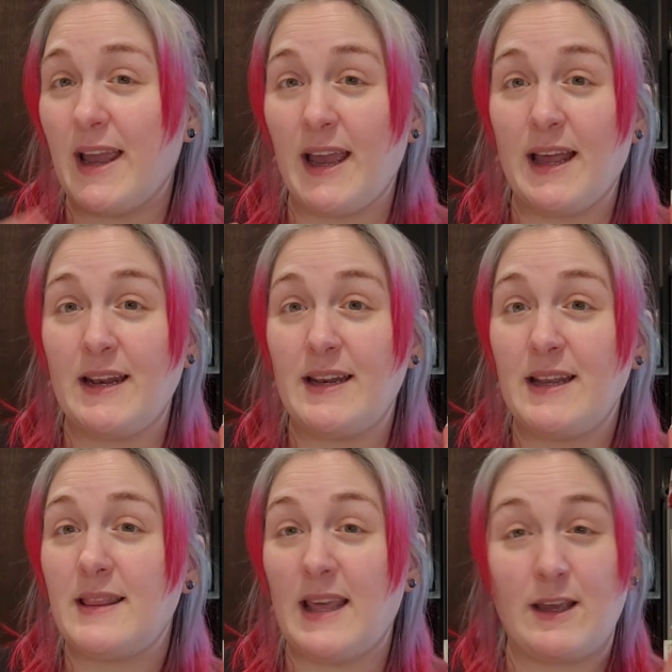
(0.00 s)
And
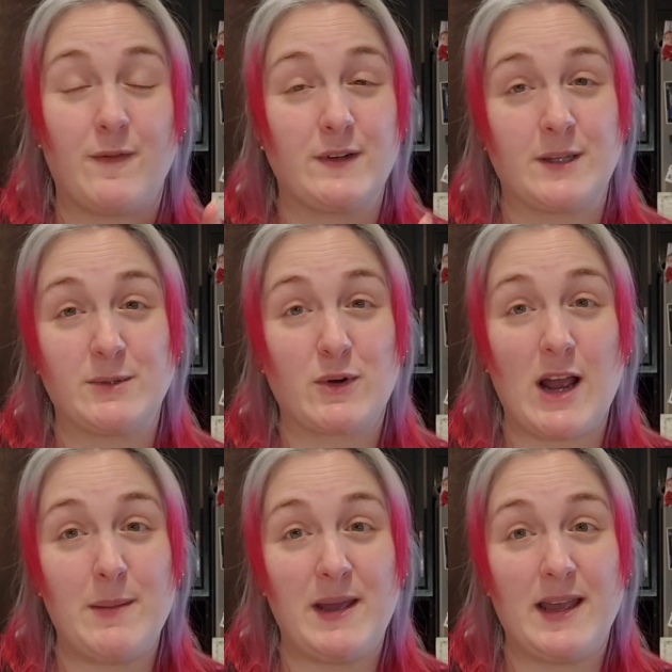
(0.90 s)
thank you for
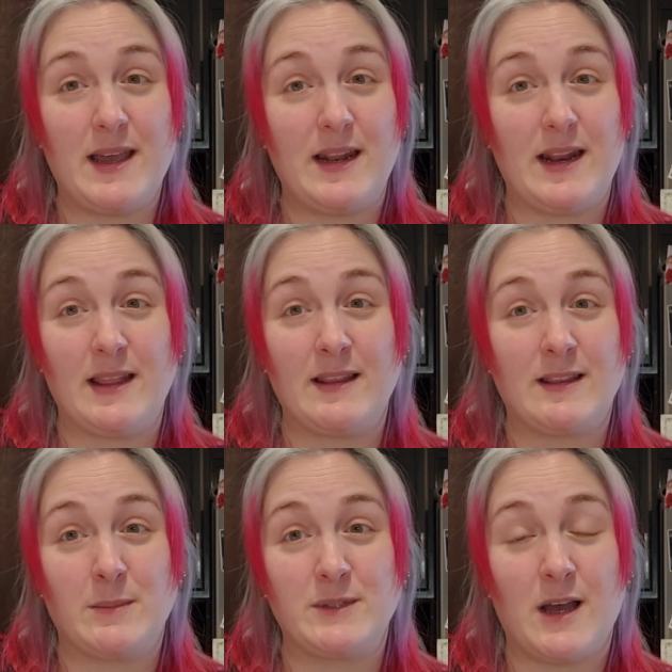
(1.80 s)
subscribing and hitting the
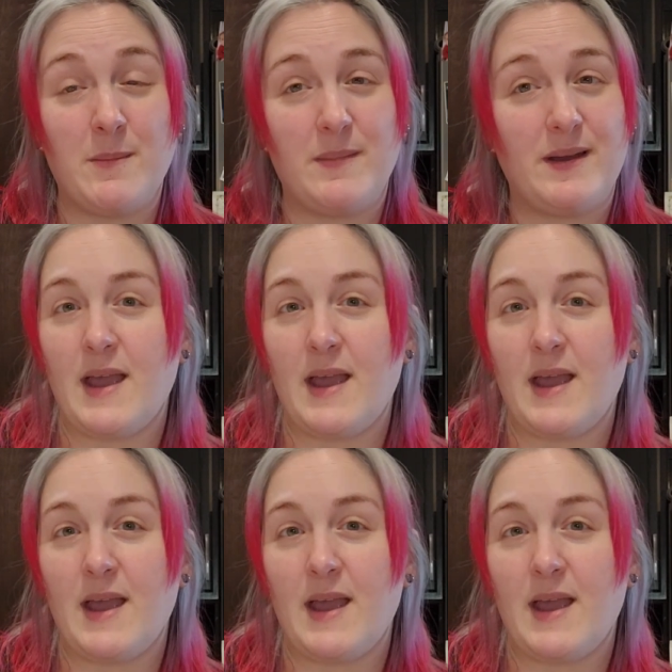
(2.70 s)
thumbs up.